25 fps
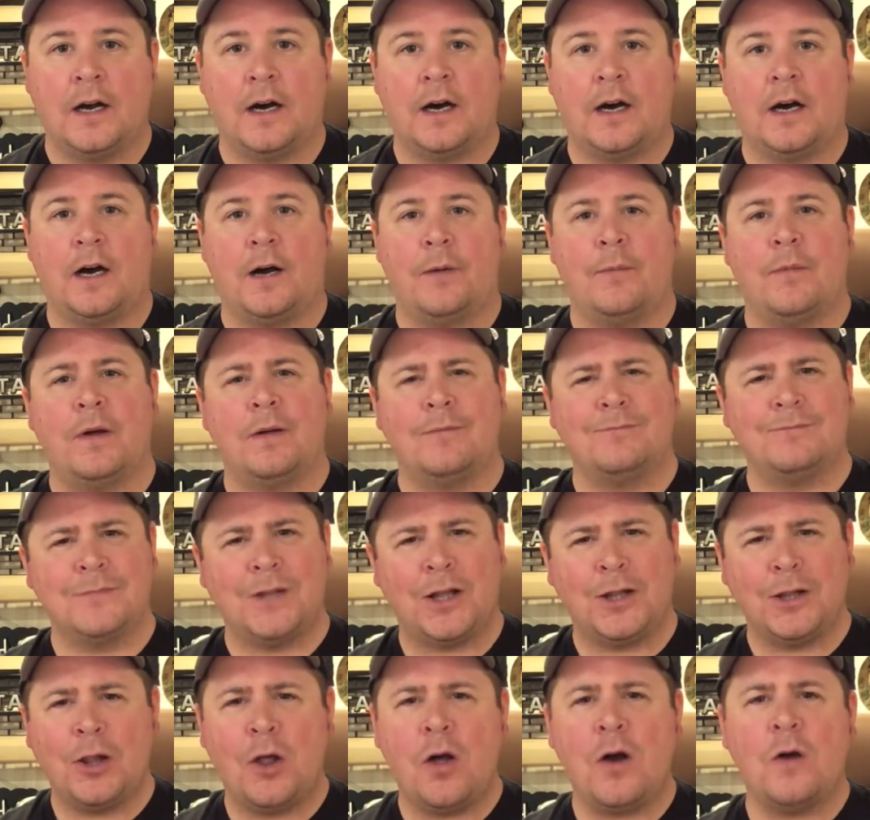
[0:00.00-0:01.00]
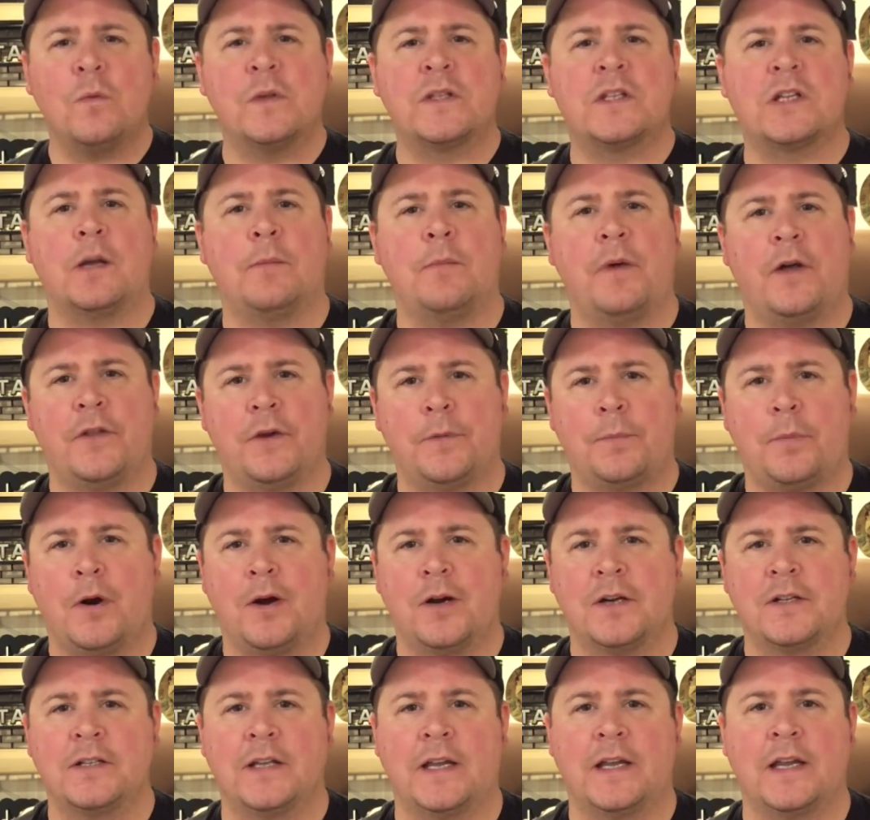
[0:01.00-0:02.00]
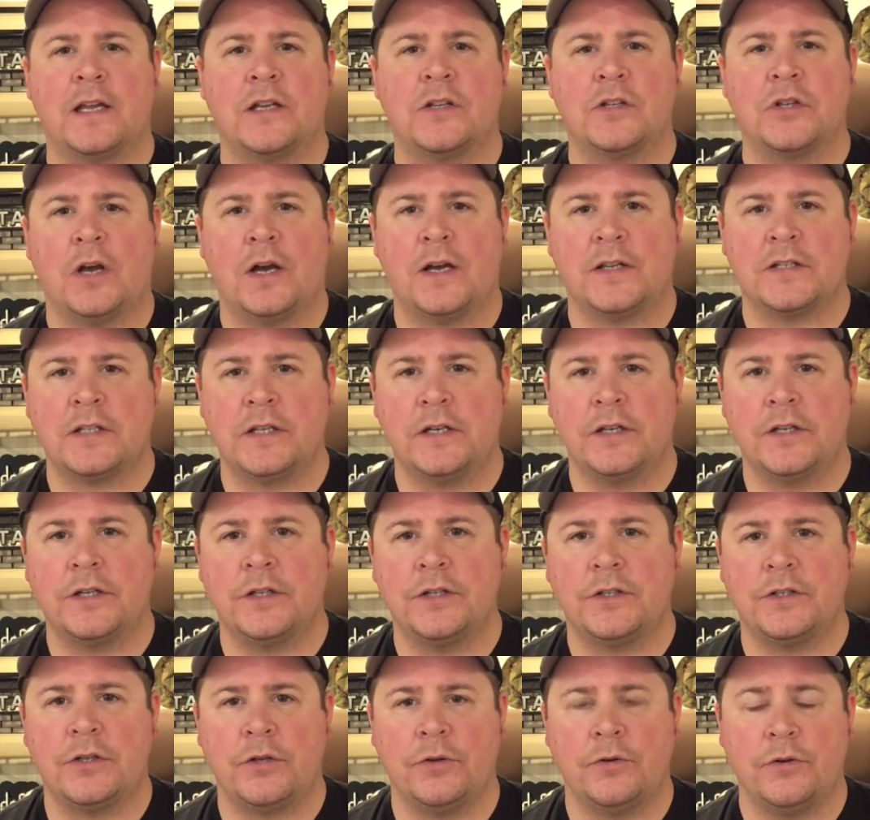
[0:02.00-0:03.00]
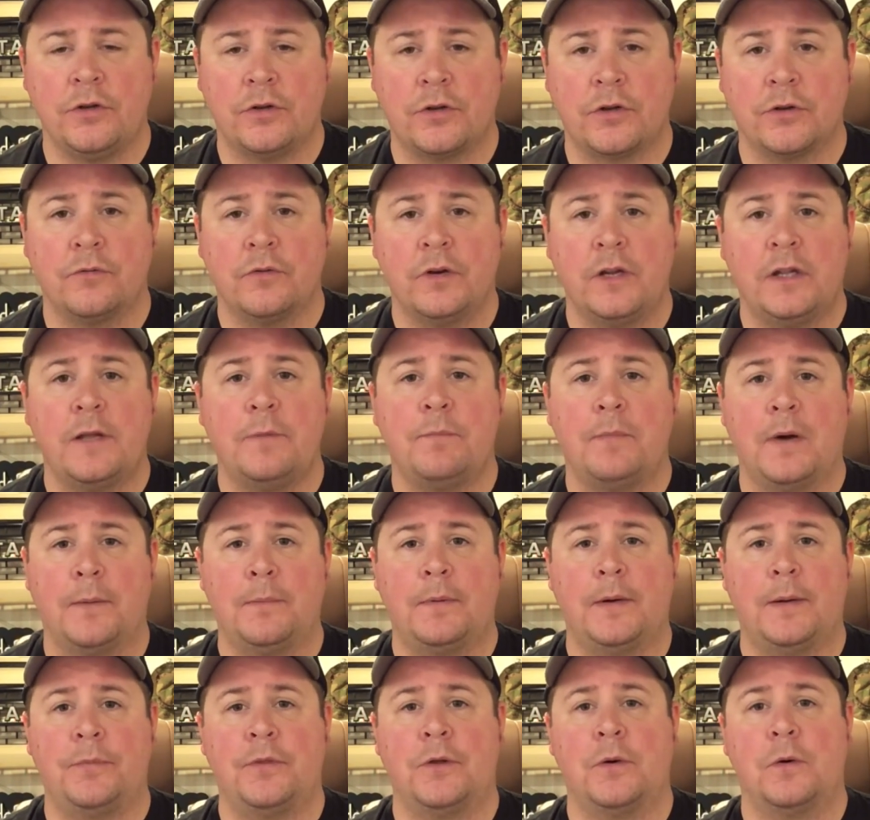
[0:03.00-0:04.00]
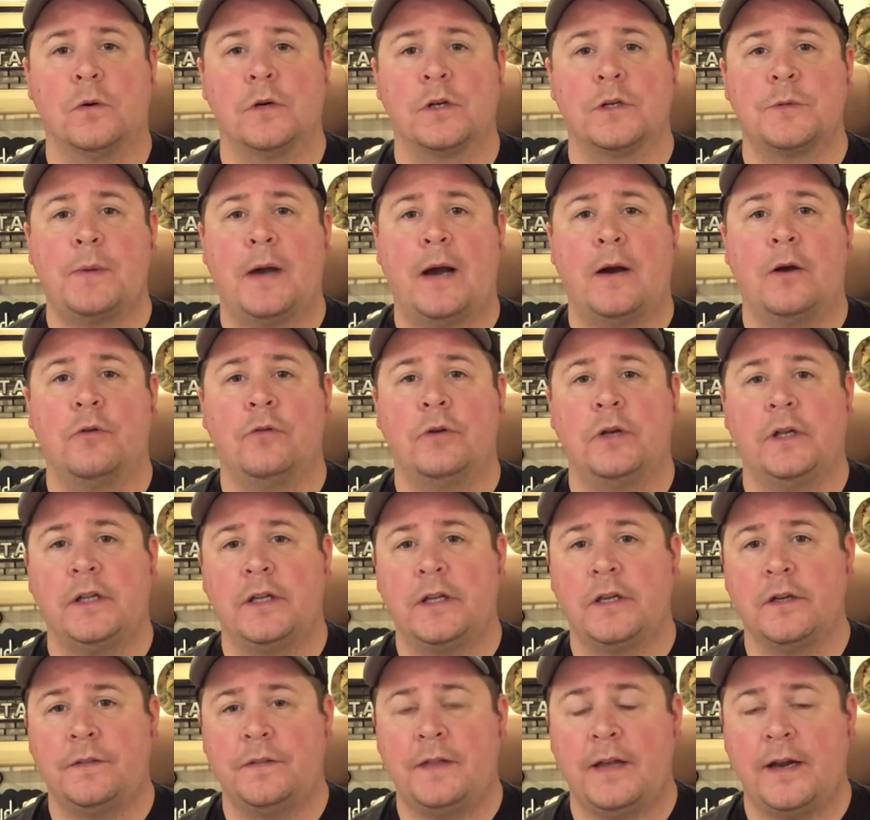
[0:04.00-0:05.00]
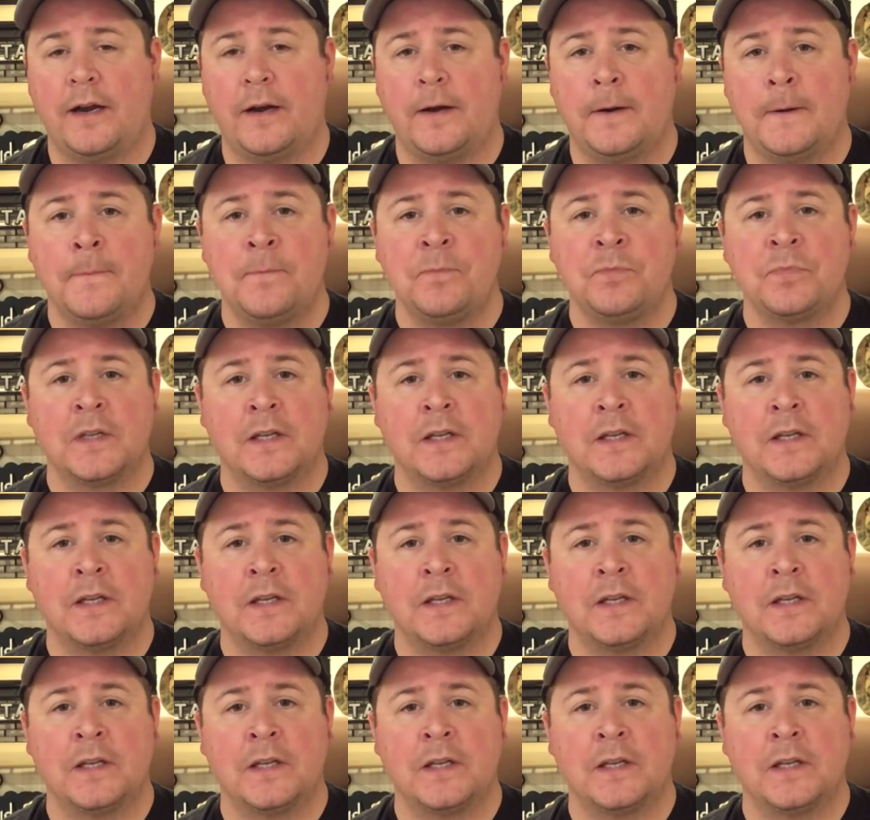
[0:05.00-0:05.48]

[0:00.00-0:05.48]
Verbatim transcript: um, along with some other parts like exhaust and a good tune, you could really bump up the horsepower really good there.